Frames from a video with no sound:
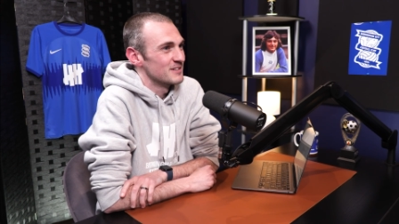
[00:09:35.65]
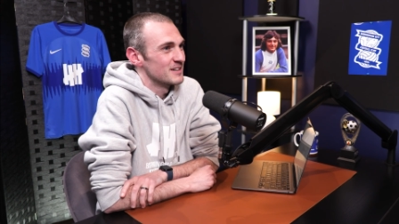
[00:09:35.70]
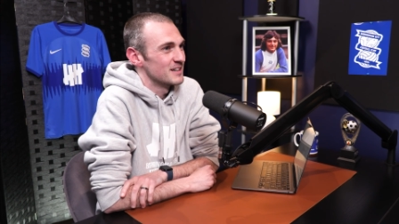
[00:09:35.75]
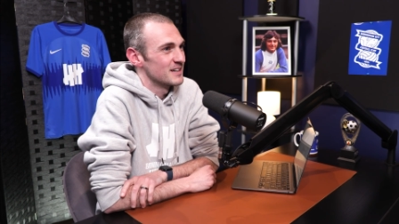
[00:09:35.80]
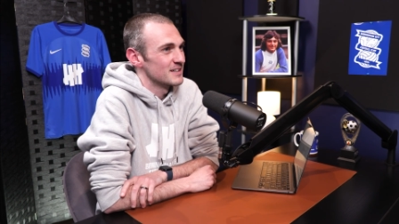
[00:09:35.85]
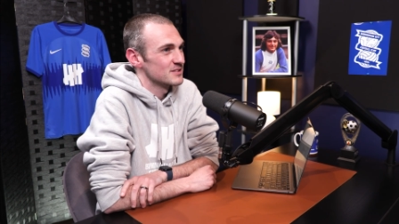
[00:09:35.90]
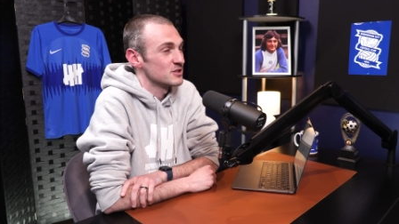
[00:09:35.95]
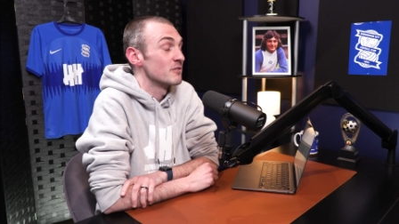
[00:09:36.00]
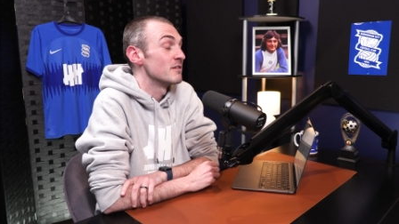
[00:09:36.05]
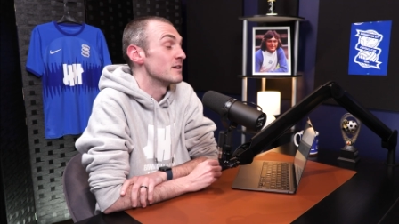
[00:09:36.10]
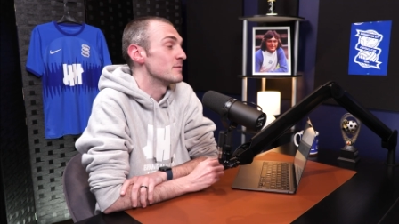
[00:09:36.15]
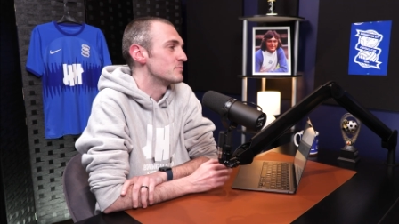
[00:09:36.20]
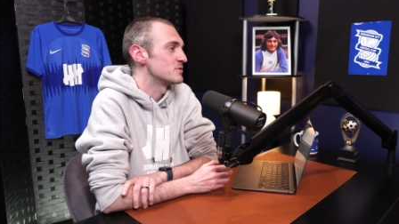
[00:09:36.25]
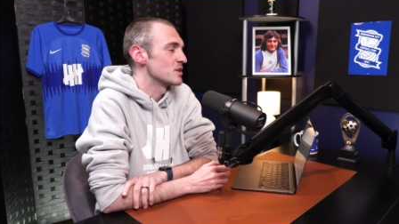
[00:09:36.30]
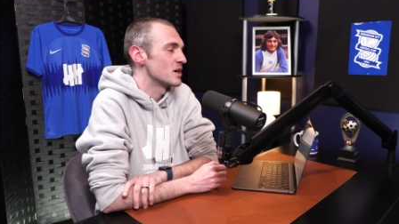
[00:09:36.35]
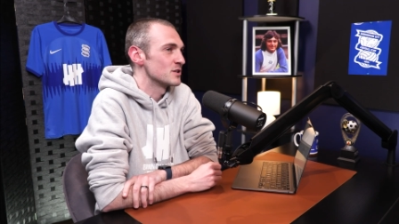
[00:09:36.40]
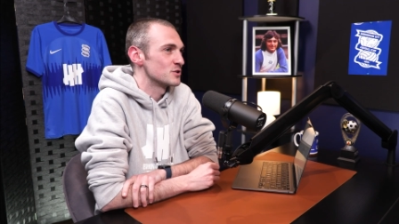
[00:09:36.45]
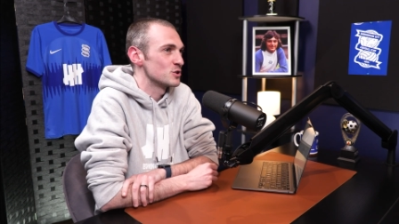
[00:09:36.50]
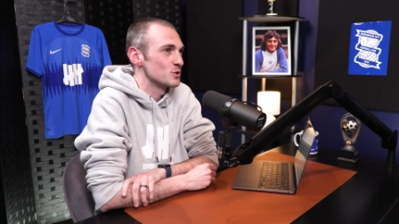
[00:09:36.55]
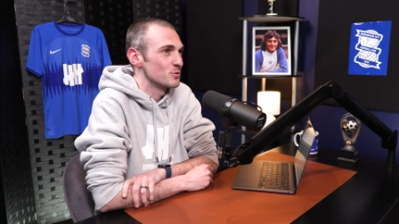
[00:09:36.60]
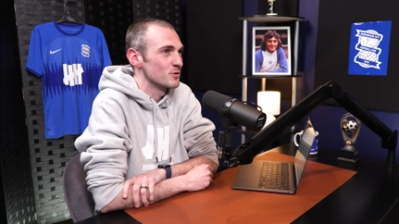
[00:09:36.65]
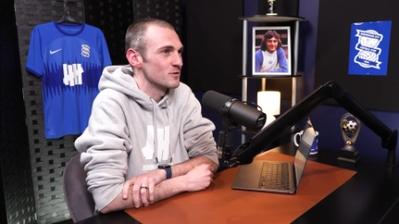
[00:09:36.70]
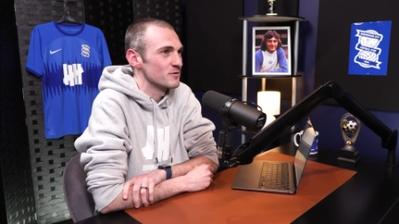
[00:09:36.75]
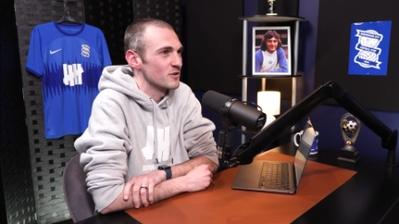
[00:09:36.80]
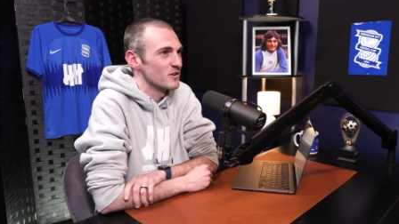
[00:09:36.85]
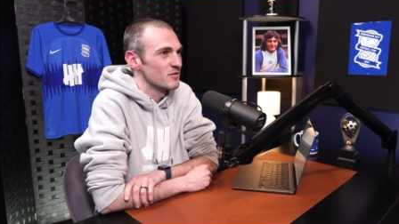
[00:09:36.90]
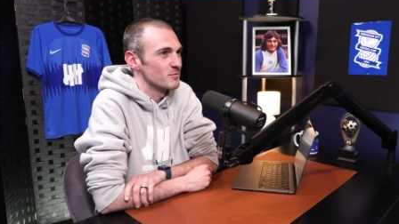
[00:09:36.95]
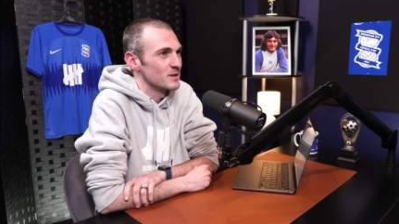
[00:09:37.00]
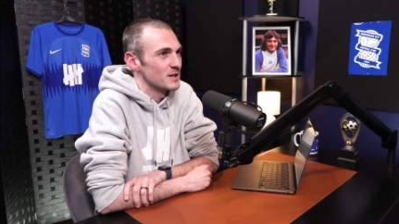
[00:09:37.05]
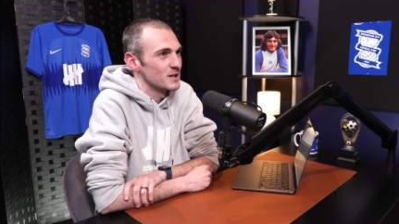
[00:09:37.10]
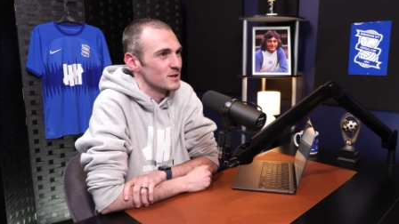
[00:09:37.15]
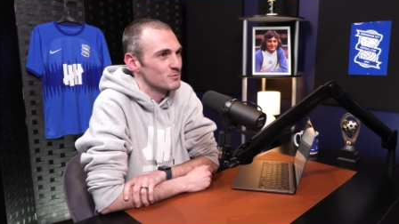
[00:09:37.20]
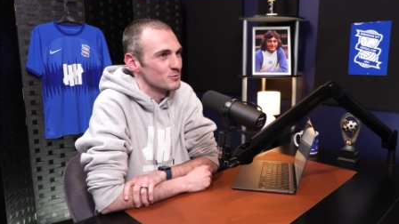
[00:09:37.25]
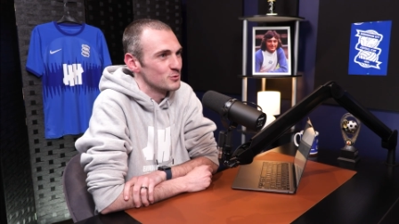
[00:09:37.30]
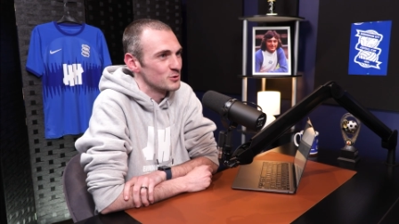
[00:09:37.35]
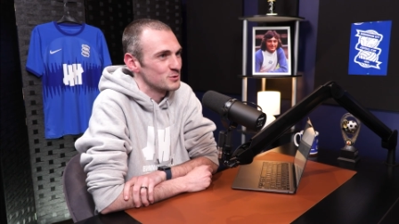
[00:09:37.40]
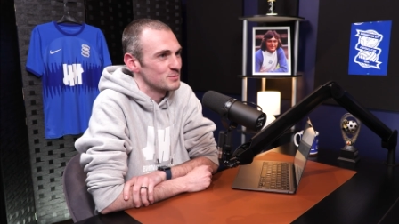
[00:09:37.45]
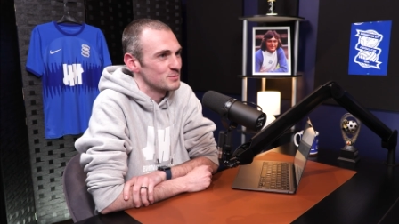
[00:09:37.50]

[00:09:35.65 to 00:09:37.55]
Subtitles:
2.5 million more